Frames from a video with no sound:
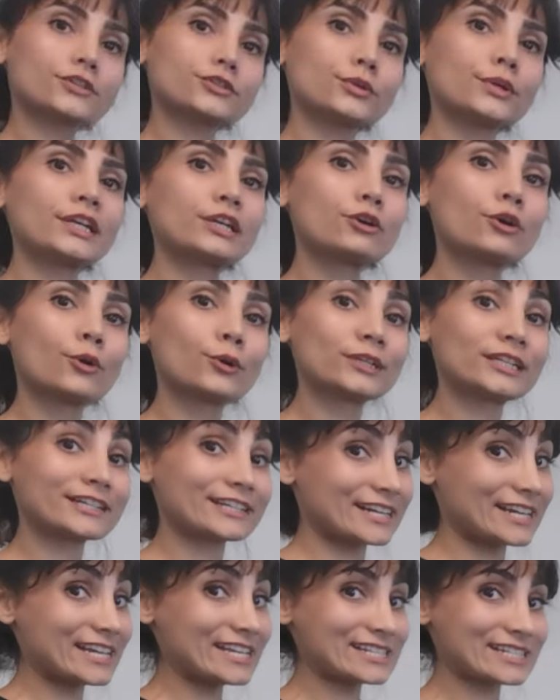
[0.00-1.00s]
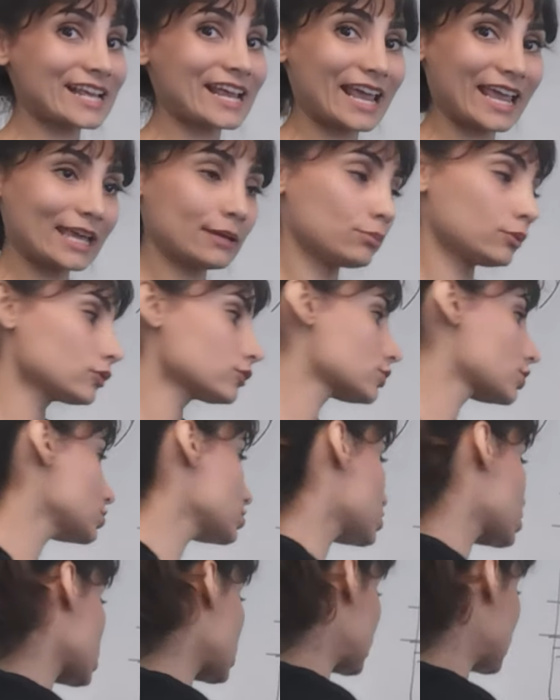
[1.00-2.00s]
autoencoder is able to
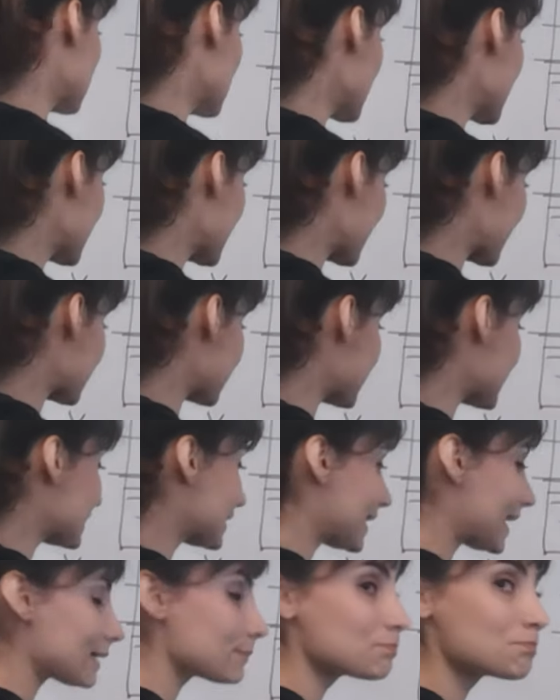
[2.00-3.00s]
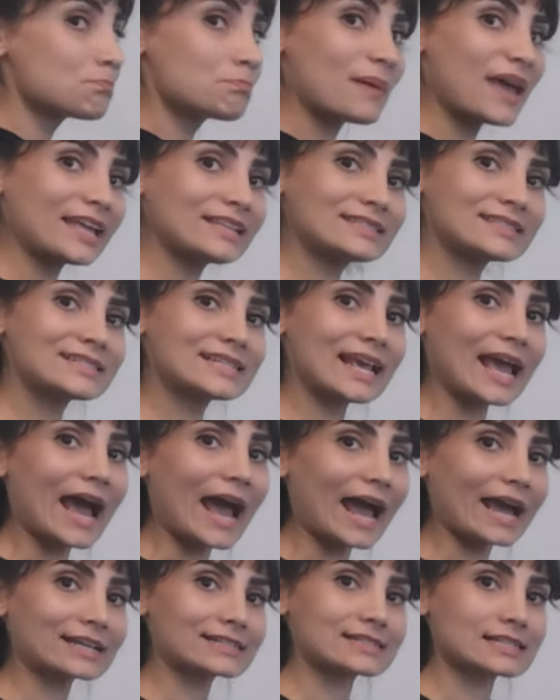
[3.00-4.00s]
do is it can bend the
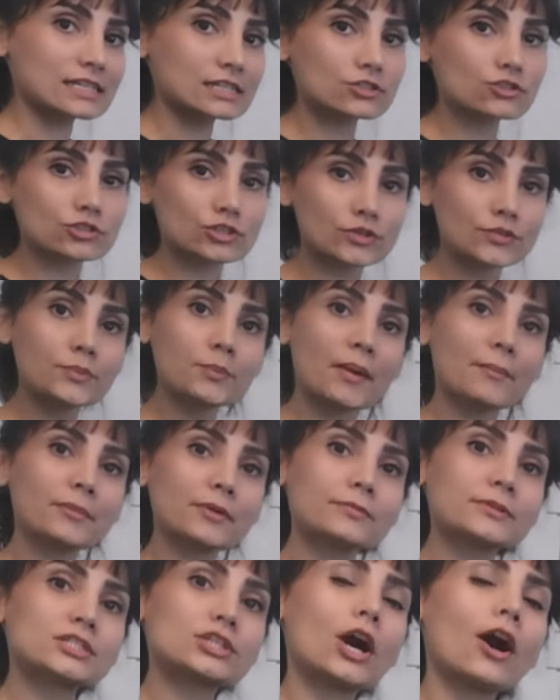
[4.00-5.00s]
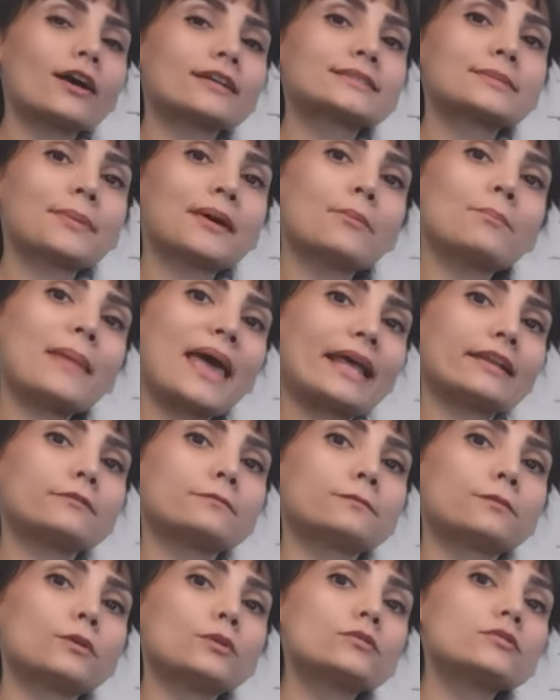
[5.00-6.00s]
axis. Do you remember we talked about
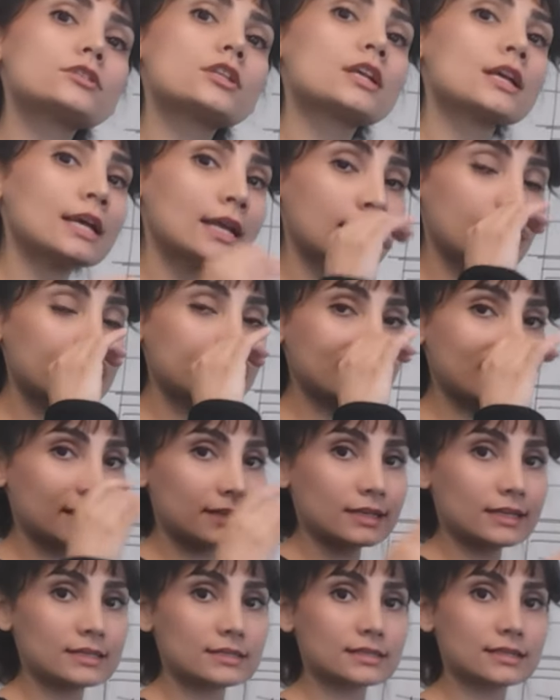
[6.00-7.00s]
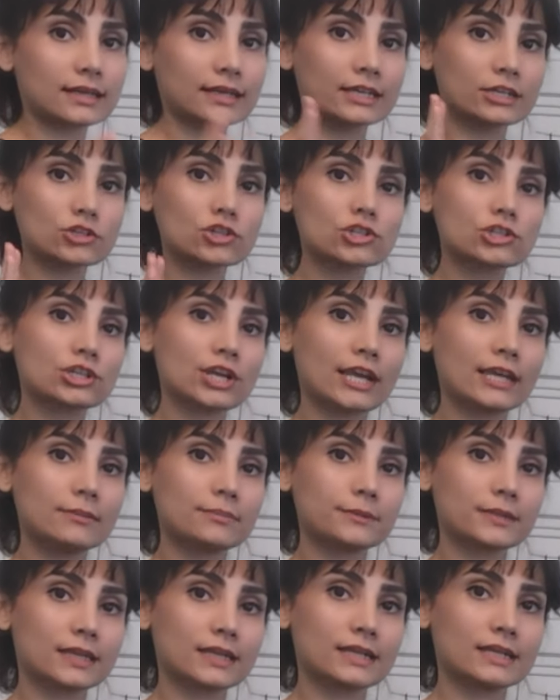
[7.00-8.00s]
manifolds? That is like a
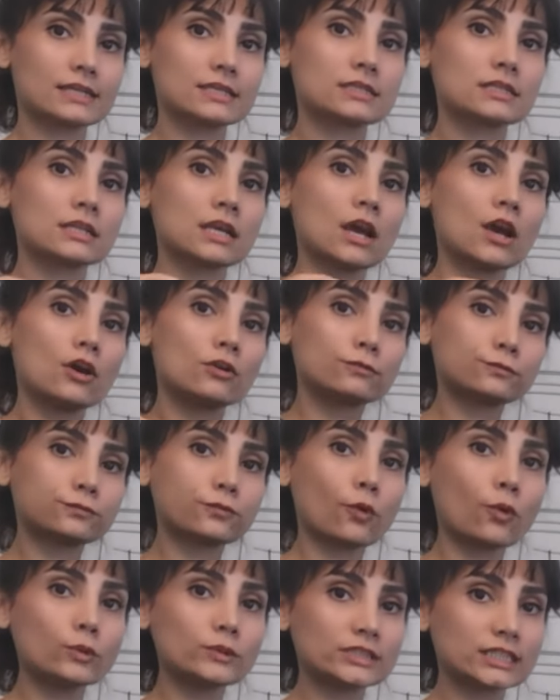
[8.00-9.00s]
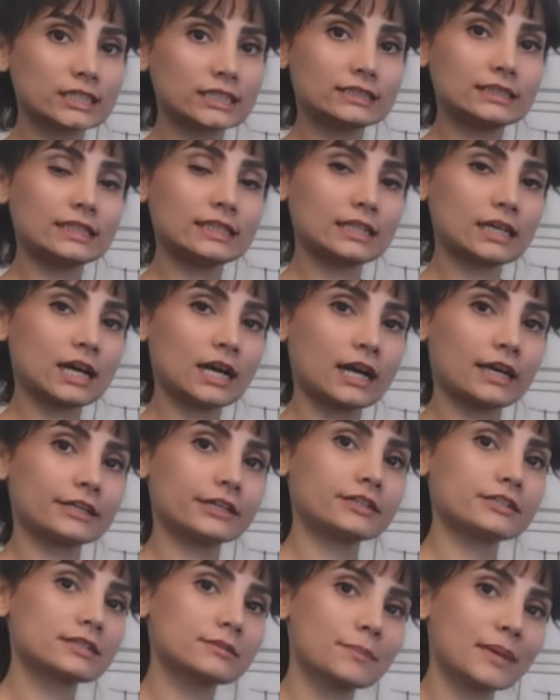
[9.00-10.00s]
shape that is folded in a
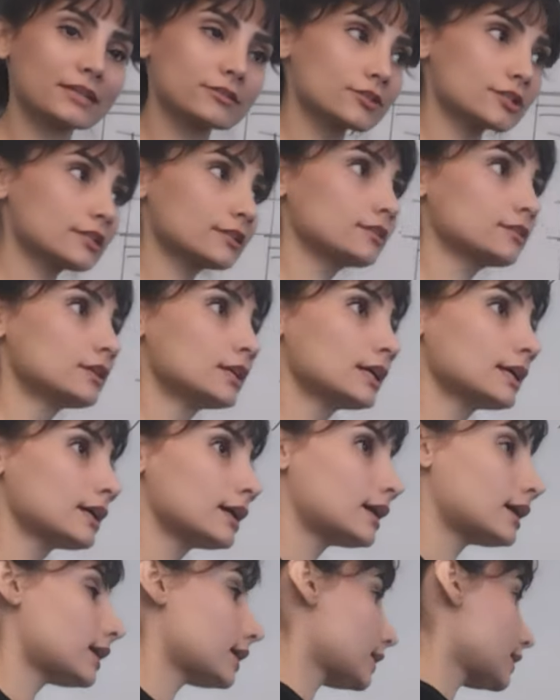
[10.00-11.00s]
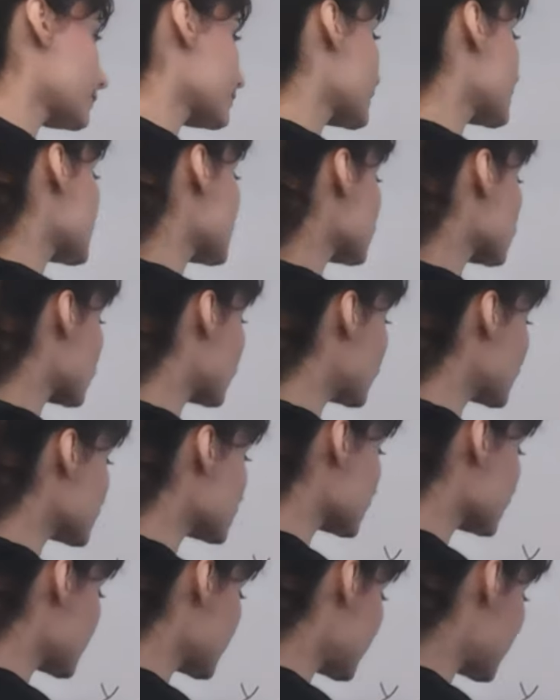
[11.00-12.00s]
higher dimension. This is going to